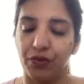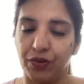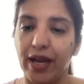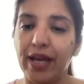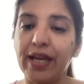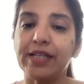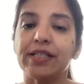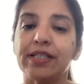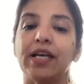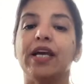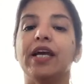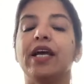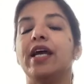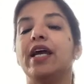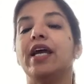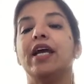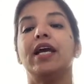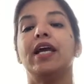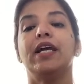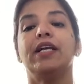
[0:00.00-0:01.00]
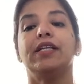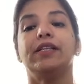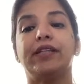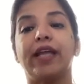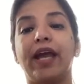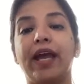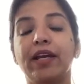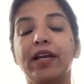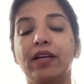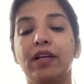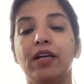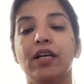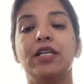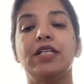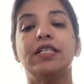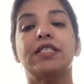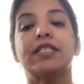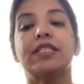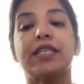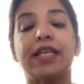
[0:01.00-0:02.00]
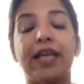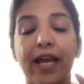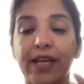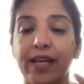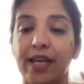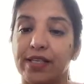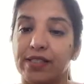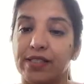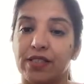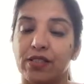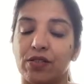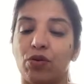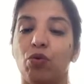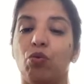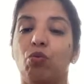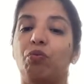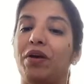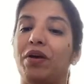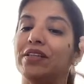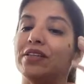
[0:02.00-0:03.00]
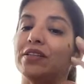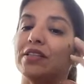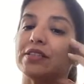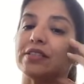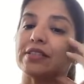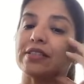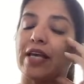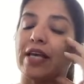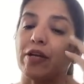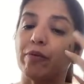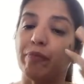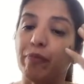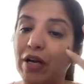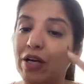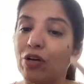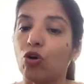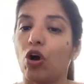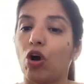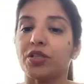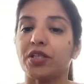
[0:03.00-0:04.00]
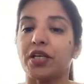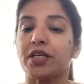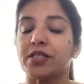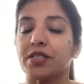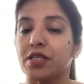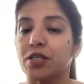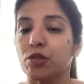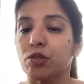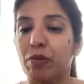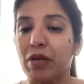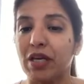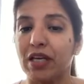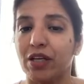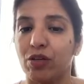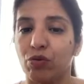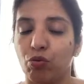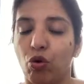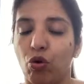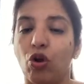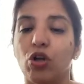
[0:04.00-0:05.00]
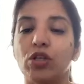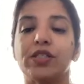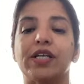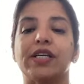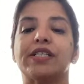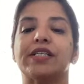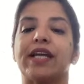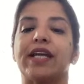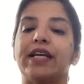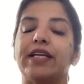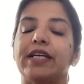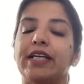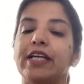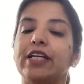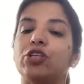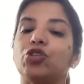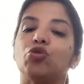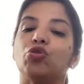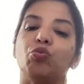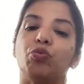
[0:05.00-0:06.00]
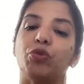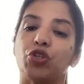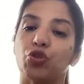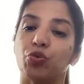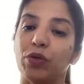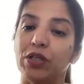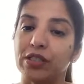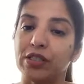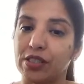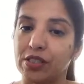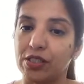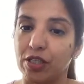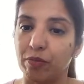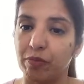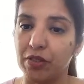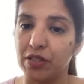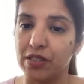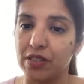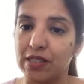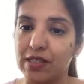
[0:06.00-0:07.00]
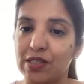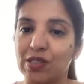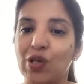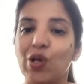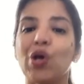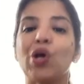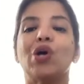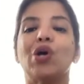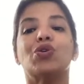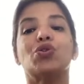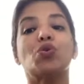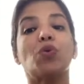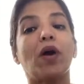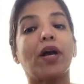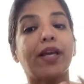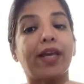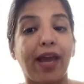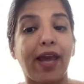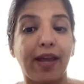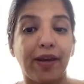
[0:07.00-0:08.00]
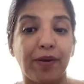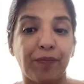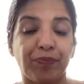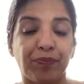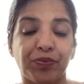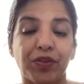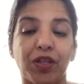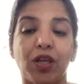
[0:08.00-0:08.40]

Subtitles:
right? Then CNS. When the cerebral cortex is being involved, it can lead to visual disturbances. So again,